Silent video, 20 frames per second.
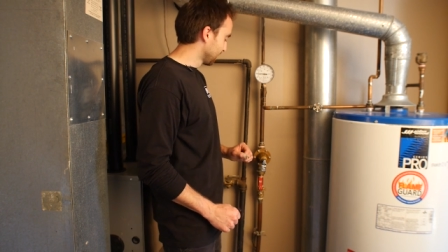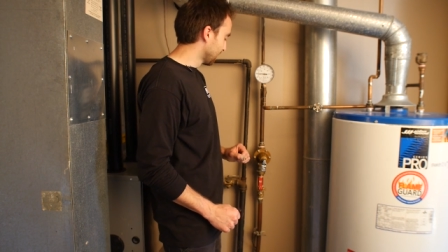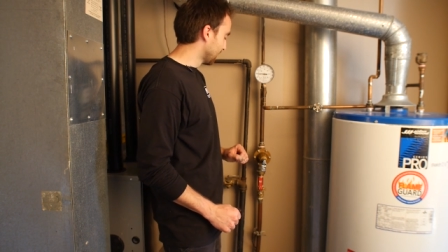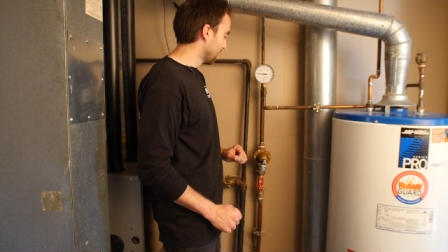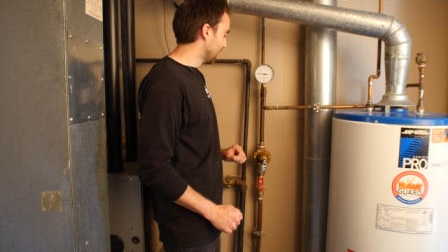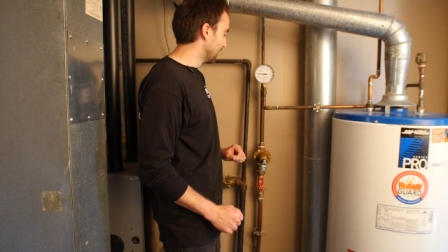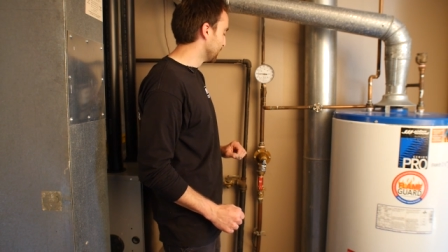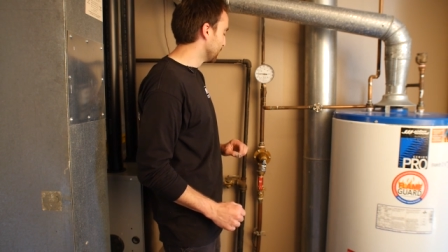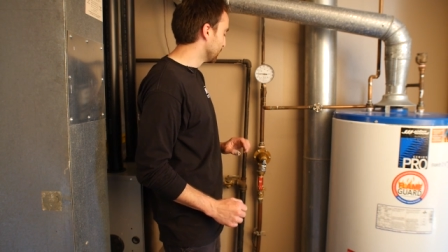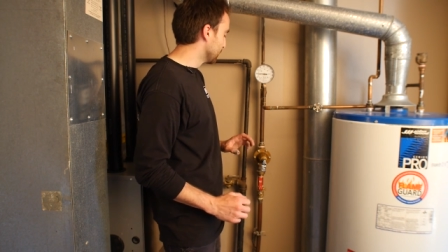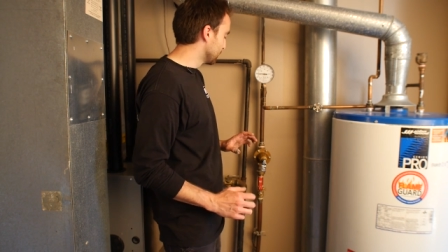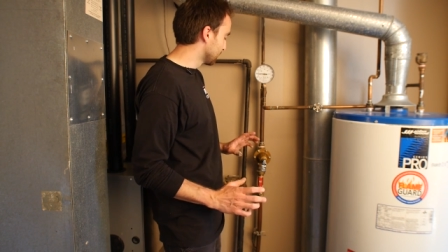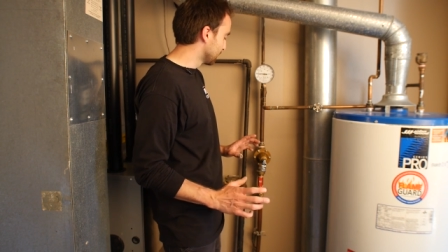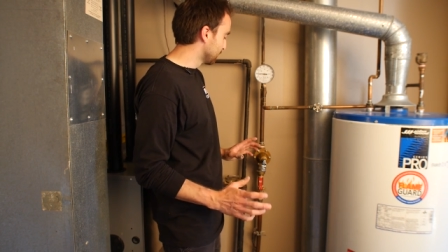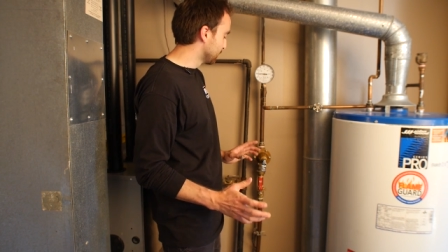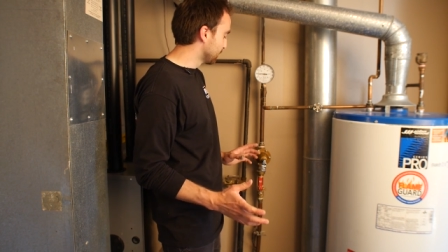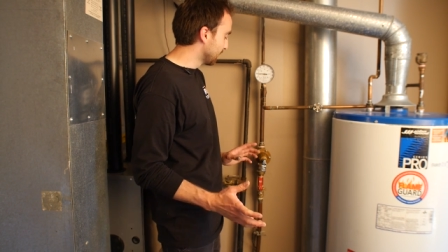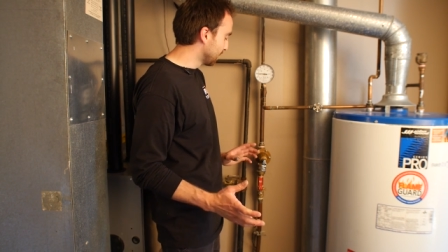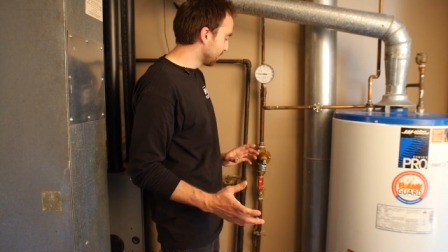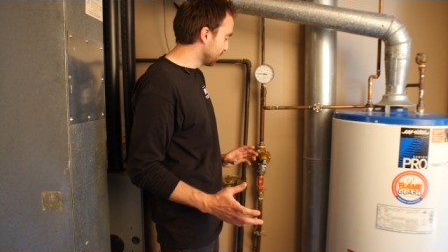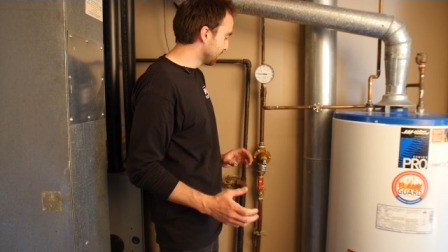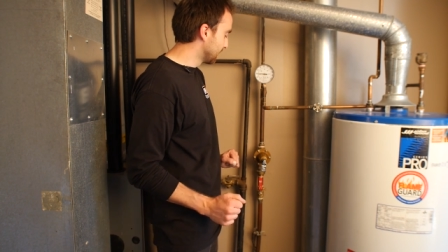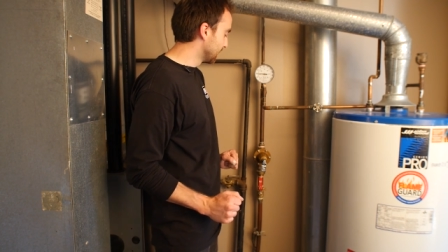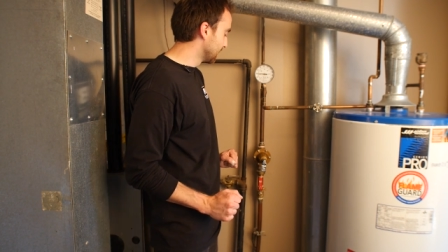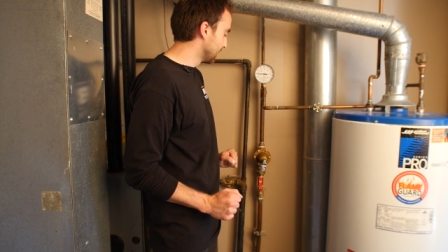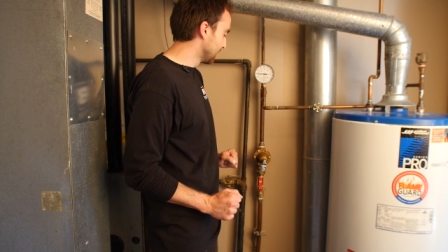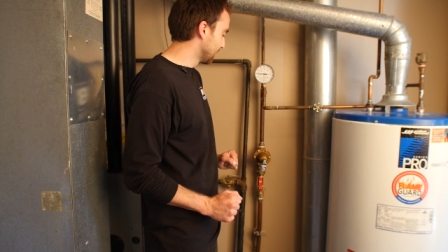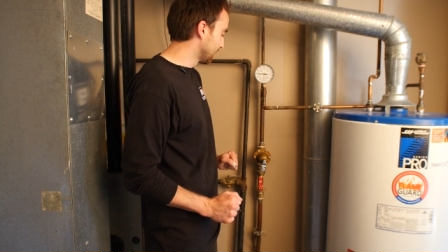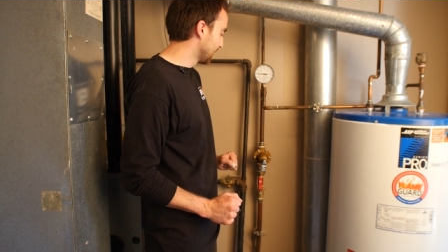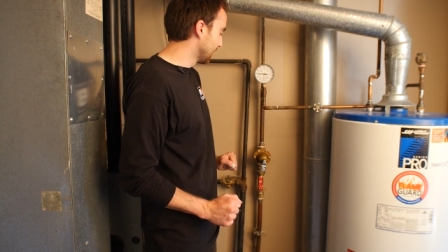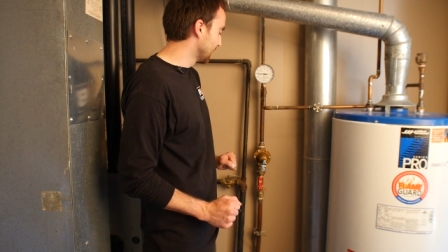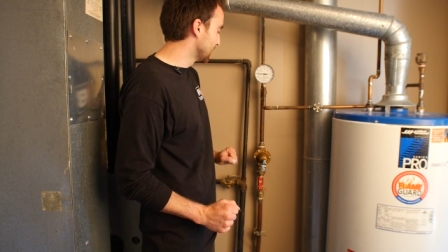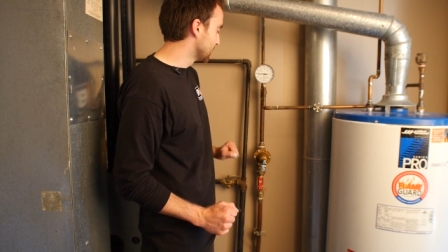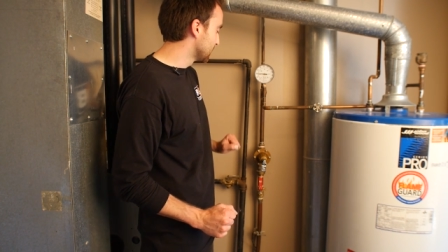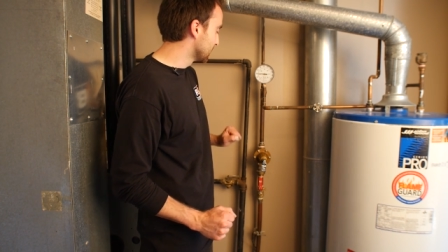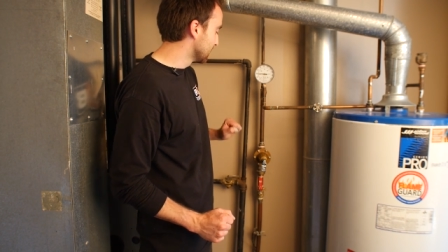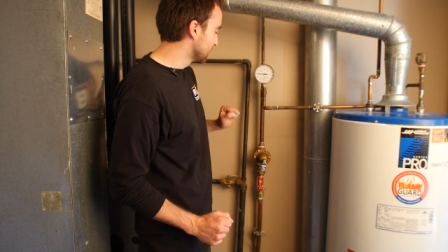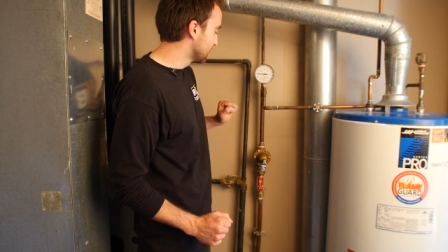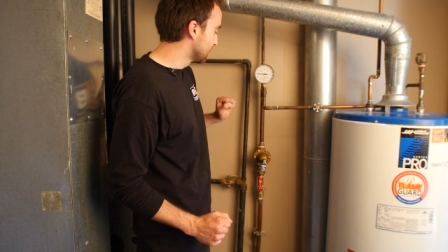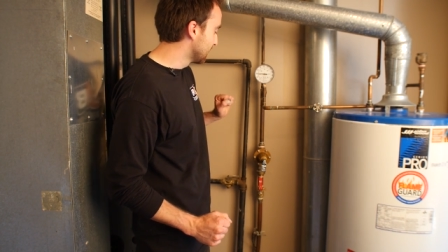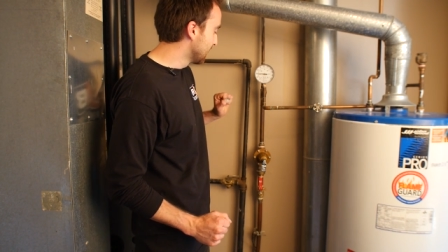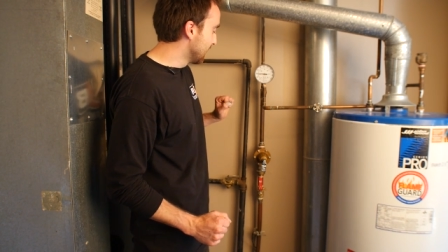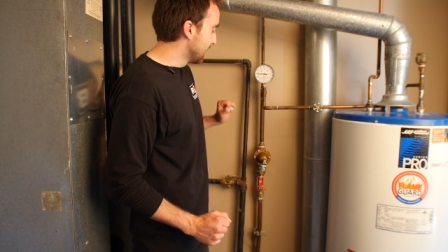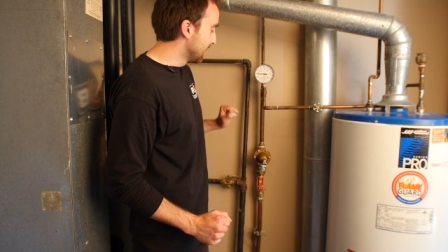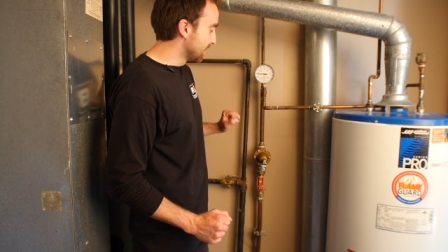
Uh, those are very good indications